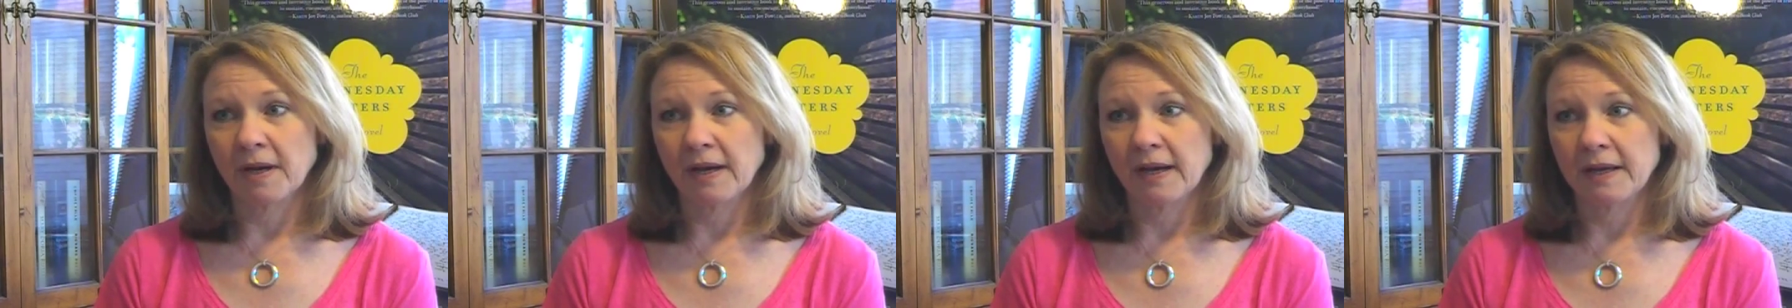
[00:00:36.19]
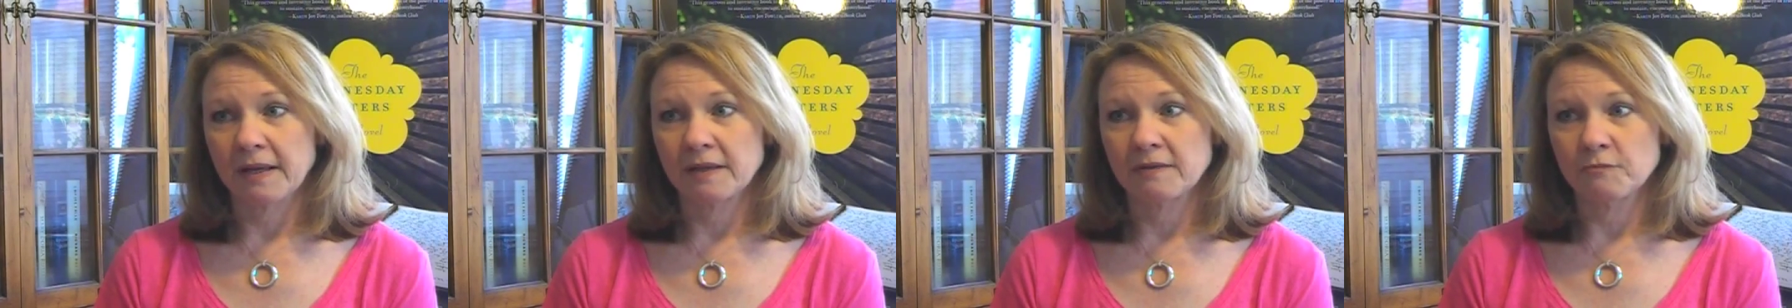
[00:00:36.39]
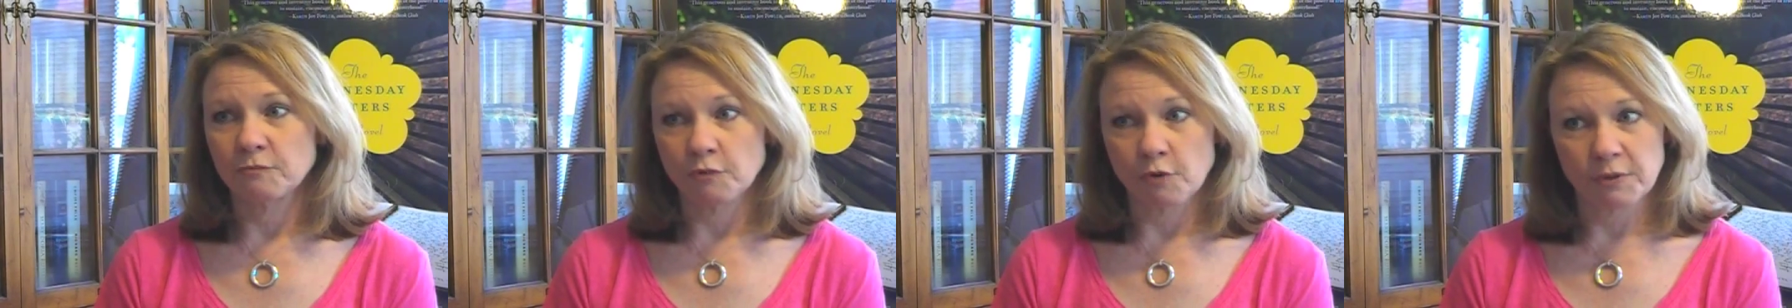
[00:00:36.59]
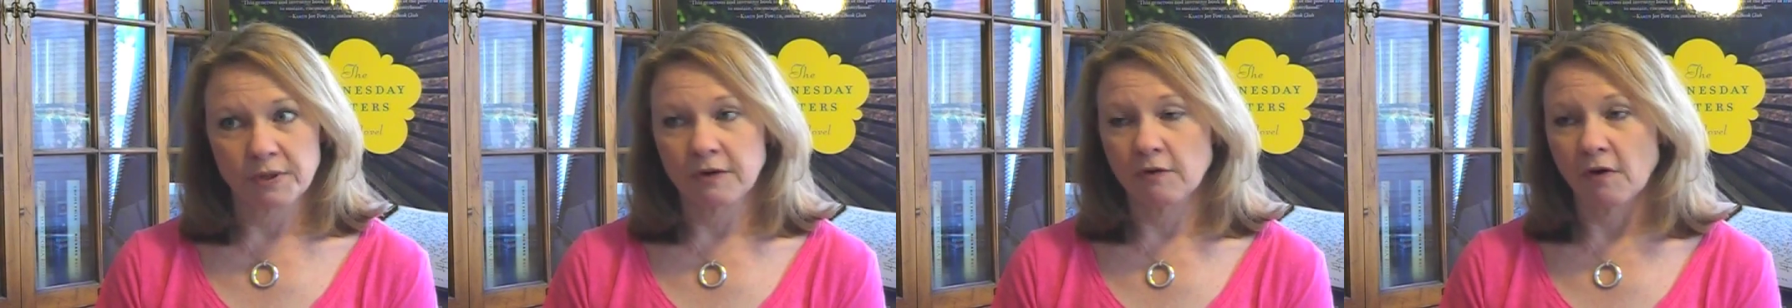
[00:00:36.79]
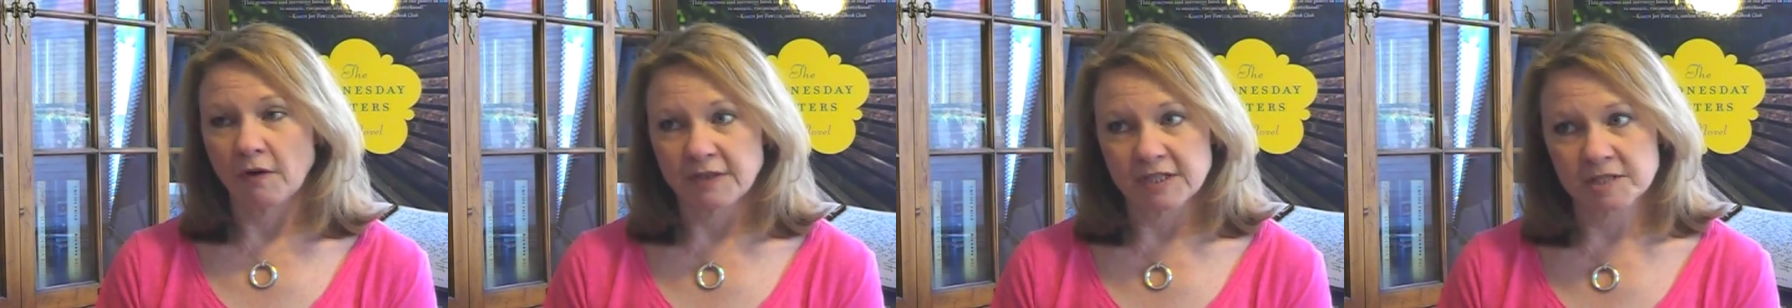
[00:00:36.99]
I wrote
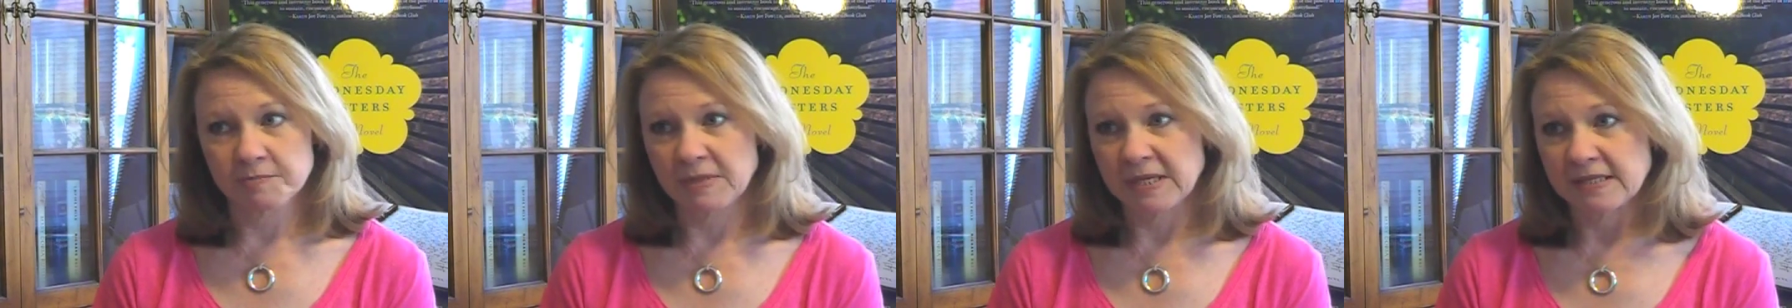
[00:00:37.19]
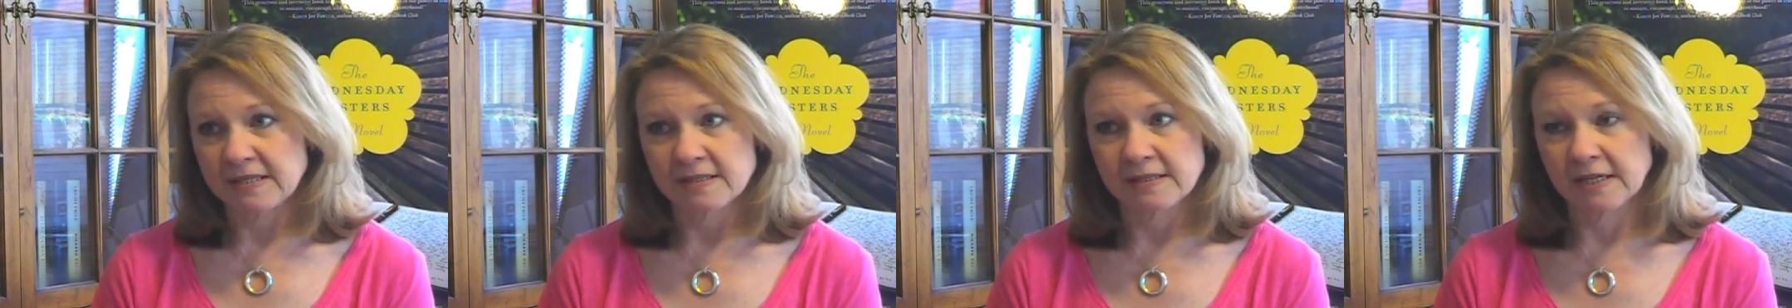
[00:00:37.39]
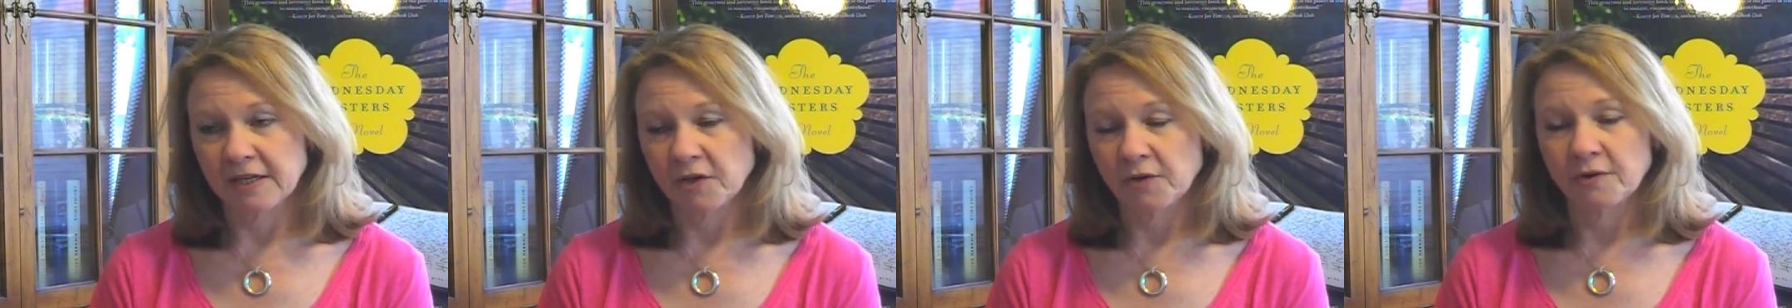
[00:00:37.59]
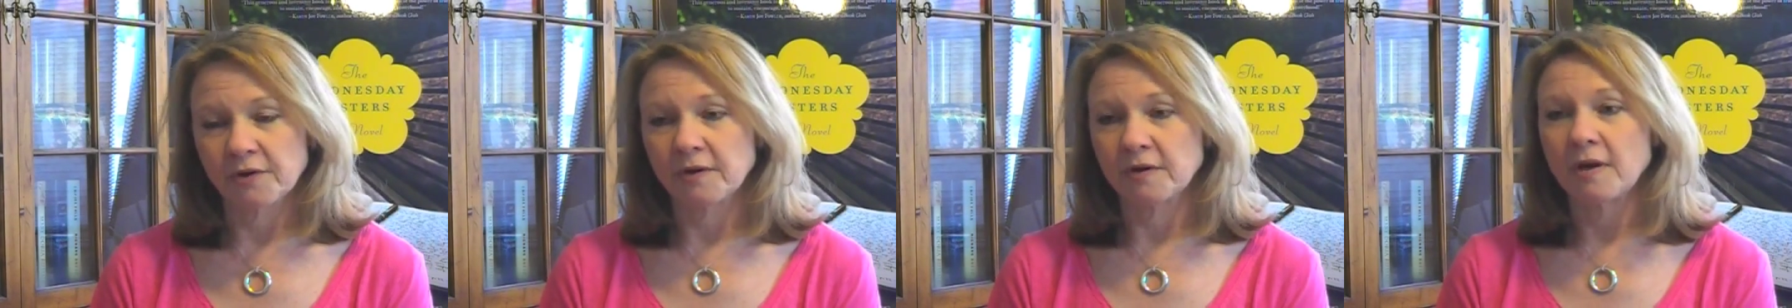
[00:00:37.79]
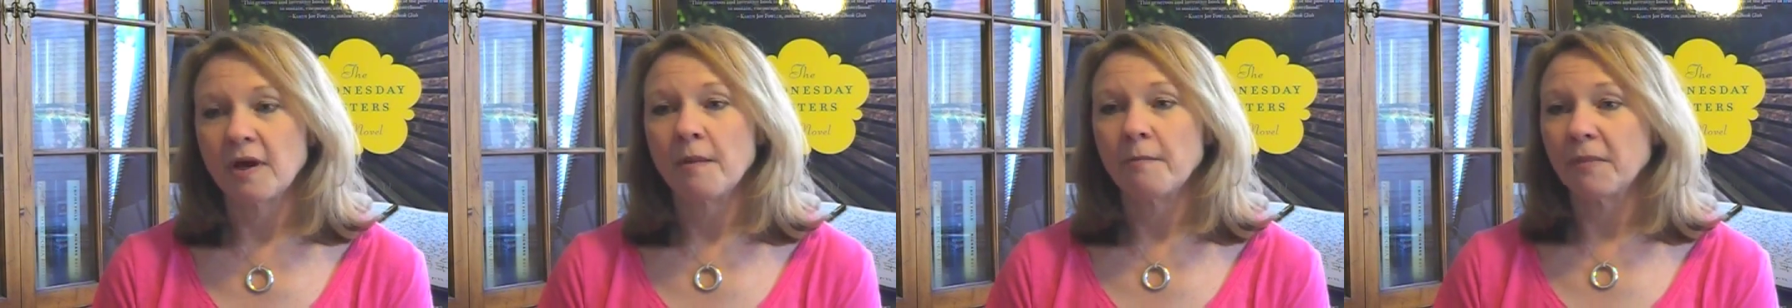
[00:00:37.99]
in all the spaces I could.